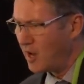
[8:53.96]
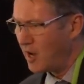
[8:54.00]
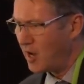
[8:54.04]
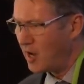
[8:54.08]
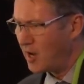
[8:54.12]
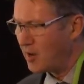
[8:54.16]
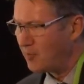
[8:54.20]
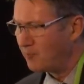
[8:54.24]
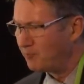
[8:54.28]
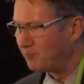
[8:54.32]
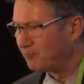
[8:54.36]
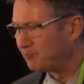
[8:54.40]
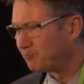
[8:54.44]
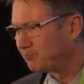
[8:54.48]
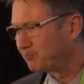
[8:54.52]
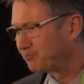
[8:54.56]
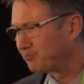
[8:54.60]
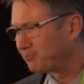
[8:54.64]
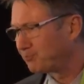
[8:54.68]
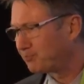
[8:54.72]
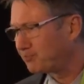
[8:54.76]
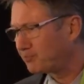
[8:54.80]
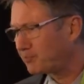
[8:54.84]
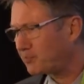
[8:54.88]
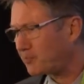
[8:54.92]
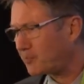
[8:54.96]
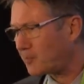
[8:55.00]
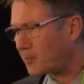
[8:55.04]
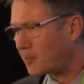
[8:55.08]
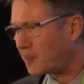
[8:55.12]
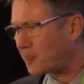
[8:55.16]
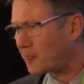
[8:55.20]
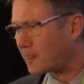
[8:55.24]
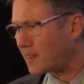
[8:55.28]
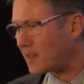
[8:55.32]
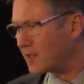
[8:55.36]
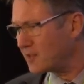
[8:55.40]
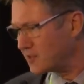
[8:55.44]
Um,
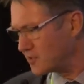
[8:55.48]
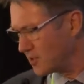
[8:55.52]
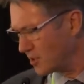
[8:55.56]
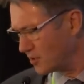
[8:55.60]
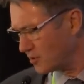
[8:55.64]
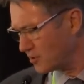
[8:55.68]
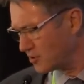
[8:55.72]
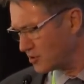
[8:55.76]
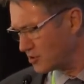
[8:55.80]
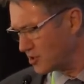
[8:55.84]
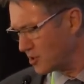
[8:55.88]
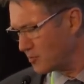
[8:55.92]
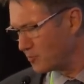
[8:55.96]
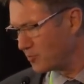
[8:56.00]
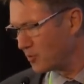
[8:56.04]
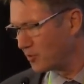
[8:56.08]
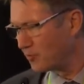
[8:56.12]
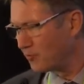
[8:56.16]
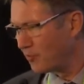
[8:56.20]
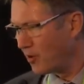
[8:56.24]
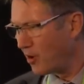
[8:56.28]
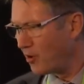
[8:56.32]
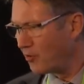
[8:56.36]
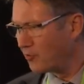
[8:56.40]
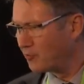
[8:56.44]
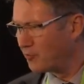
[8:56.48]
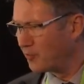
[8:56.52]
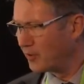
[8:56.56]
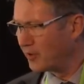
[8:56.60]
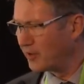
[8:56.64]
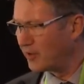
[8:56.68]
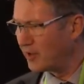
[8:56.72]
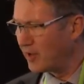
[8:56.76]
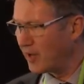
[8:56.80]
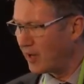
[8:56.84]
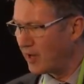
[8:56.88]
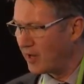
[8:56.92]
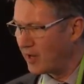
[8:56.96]
so consumer
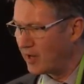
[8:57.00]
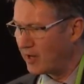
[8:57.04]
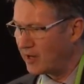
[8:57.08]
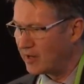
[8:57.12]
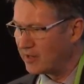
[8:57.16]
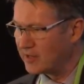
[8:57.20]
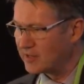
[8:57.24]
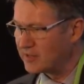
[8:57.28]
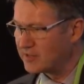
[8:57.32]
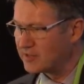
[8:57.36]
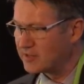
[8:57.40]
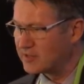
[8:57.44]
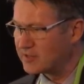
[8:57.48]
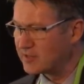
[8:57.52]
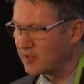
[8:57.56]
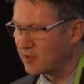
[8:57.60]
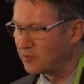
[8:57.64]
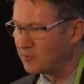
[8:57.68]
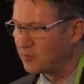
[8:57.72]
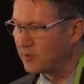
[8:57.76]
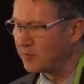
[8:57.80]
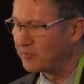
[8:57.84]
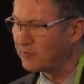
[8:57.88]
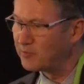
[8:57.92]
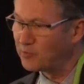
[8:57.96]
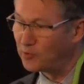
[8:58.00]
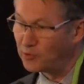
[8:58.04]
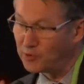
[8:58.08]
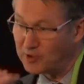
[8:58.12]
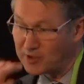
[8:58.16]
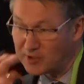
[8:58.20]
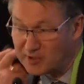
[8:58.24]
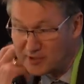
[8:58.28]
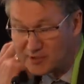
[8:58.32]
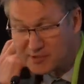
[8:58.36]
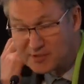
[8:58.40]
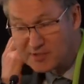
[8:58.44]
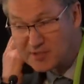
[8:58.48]
involvement. Uh, so we've
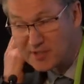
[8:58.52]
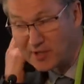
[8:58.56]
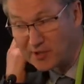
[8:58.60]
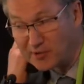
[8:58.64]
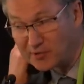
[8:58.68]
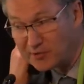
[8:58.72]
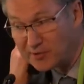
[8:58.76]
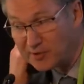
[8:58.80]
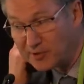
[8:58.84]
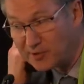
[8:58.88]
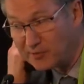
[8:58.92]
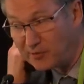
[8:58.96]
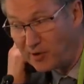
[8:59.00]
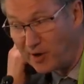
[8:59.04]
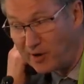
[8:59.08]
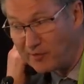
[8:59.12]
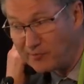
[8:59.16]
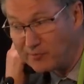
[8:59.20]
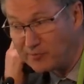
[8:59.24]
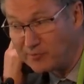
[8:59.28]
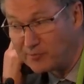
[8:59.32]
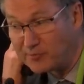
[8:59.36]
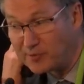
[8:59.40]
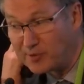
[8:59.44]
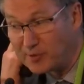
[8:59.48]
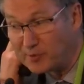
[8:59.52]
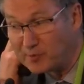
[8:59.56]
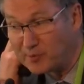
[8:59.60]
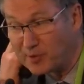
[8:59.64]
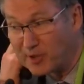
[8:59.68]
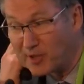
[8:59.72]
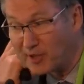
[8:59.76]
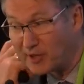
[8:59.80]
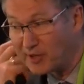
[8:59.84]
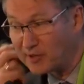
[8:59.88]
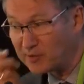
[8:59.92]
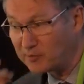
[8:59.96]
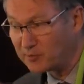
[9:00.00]
already consulted right from the
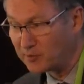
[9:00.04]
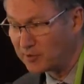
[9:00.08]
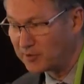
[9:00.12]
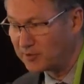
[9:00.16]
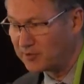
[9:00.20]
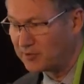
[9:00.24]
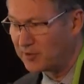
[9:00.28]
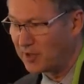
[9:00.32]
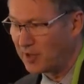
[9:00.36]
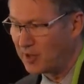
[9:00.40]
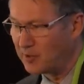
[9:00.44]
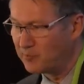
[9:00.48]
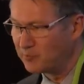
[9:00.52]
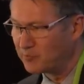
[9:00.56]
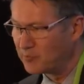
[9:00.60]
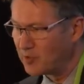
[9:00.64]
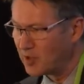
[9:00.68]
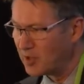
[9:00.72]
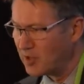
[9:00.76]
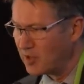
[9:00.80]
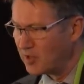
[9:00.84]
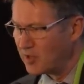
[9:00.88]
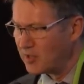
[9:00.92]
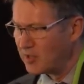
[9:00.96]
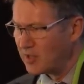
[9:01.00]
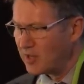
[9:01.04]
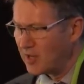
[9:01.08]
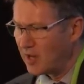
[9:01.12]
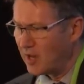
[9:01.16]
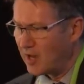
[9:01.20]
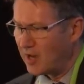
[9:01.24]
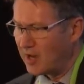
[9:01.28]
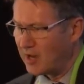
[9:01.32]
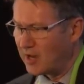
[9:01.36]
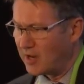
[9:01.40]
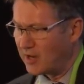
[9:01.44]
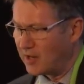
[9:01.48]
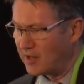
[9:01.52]
beginning with um,
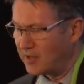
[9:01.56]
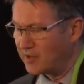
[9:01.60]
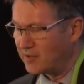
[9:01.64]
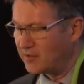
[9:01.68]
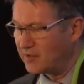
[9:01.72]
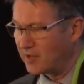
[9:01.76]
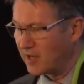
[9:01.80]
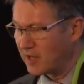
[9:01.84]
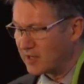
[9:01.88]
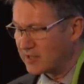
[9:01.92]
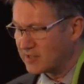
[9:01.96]
uh, the